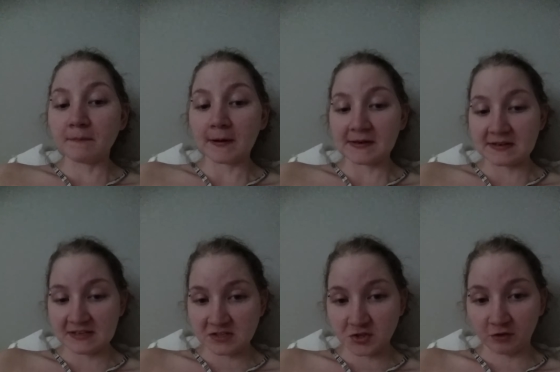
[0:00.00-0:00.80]
But it
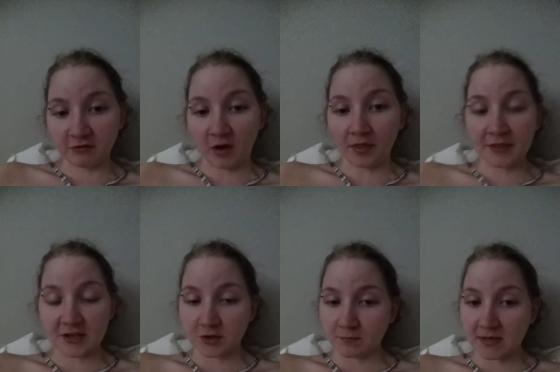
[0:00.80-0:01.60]
is your fault
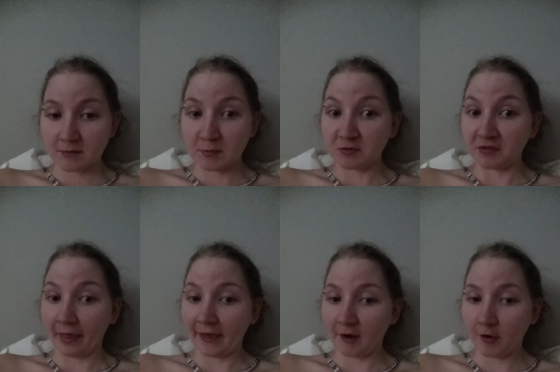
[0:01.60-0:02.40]
that you make me
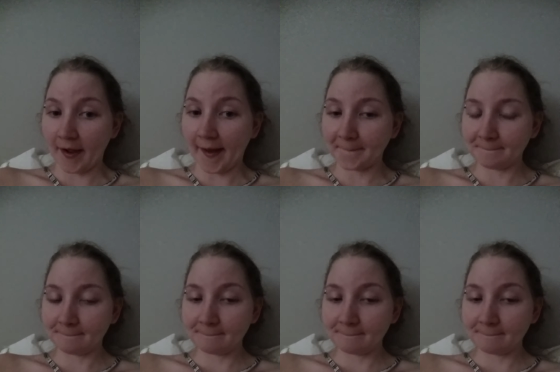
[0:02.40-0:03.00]
feel like crap.